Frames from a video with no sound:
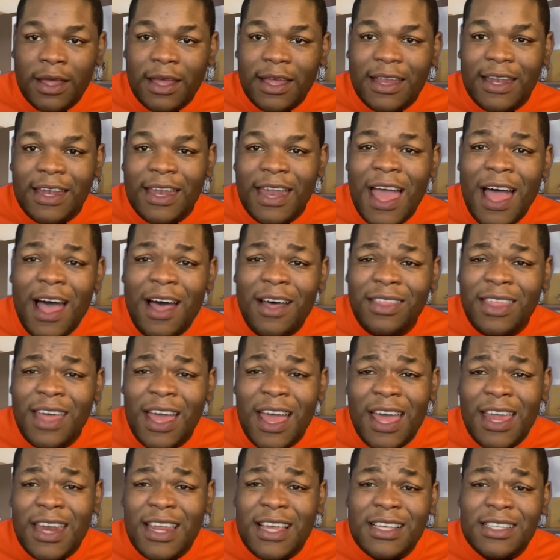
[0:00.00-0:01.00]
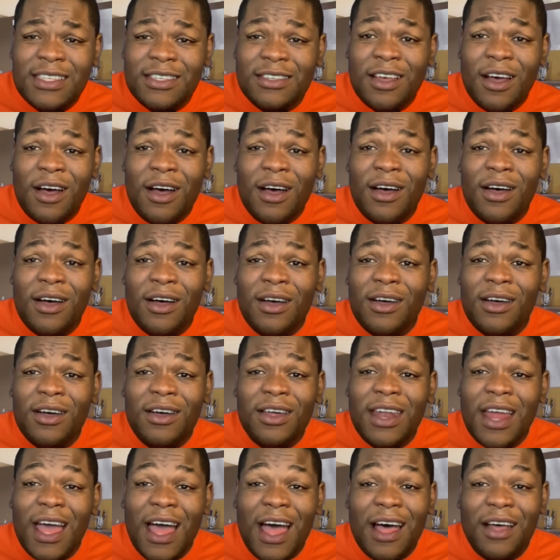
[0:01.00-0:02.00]
Now that he's
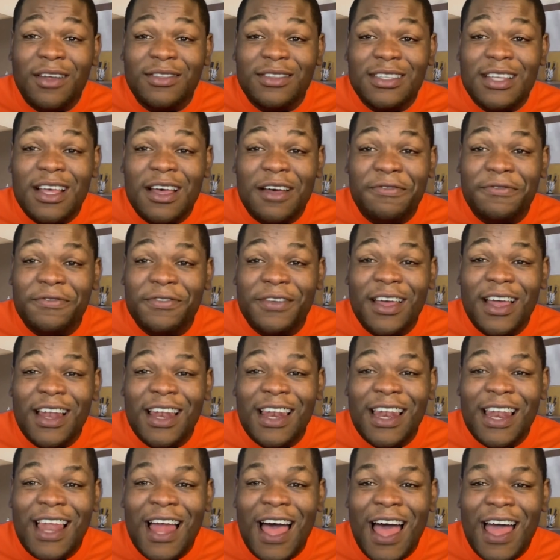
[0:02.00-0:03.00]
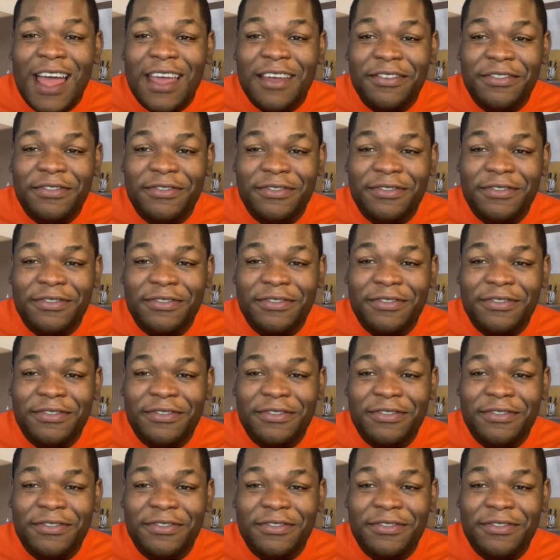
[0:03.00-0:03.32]
gone out of your life.